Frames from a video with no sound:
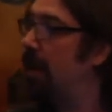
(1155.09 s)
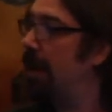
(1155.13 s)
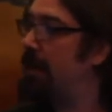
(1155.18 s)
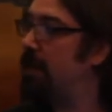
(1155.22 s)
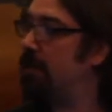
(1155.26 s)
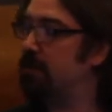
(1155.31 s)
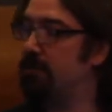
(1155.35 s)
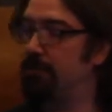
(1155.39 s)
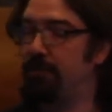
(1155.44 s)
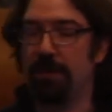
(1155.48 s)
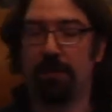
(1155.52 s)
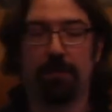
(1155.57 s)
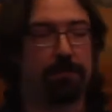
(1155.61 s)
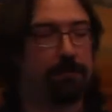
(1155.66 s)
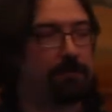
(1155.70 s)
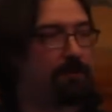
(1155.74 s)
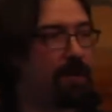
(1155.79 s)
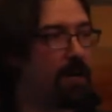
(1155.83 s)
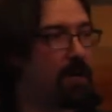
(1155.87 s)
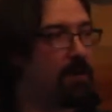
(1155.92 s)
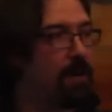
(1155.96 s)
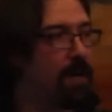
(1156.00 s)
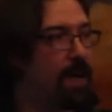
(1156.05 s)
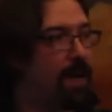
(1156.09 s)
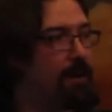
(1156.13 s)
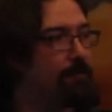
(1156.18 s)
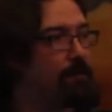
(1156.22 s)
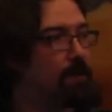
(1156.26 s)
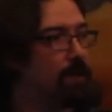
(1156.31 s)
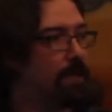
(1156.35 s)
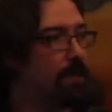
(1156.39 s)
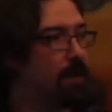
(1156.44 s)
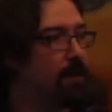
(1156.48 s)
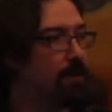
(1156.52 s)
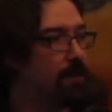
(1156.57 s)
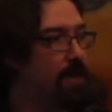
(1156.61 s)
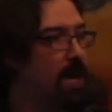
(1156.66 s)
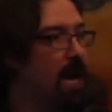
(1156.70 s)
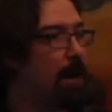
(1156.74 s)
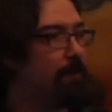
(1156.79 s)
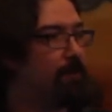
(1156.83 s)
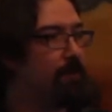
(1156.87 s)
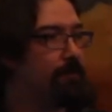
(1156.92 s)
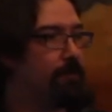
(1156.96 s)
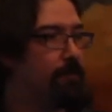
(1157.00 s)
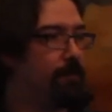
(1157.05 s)
and it's built very heavily on
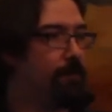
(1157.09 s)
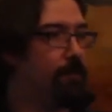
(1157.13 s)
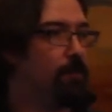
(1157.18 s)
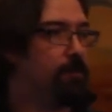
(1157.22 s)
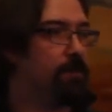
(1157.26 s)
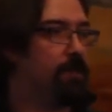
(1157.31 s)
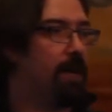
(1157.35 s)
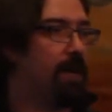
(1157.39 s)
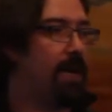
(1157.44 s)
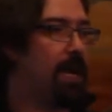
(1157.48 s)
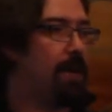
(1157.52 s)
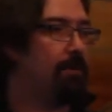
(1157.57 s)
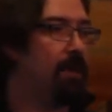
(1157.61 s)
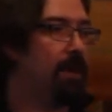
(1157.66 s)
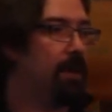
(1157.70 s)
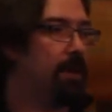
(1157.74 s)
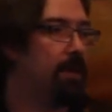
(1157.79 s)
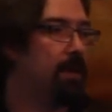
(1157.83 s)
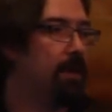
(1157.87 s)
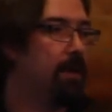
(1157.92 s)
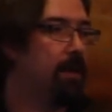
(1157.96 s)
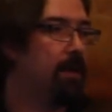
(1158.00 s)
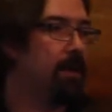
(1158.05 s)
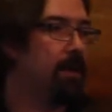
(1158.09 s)
top of invoke dynamic.